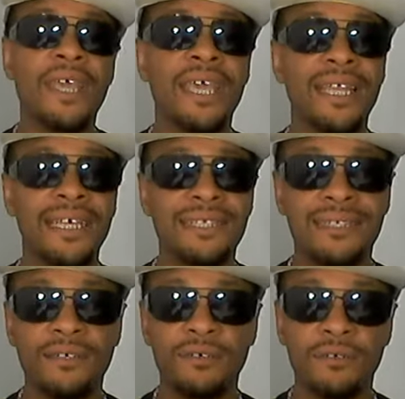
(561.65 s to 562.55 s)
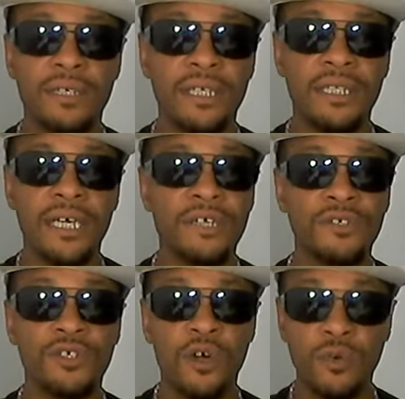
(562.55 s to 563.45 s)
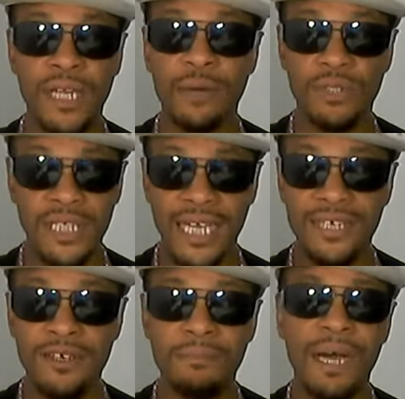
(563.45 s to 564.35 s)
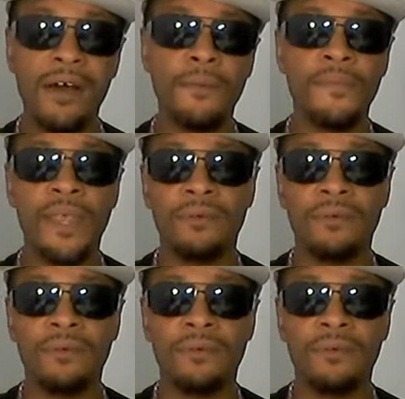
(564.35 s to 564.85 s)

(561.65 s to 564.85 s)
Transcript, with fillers: And that's a little uh, undertone that I was telling you about.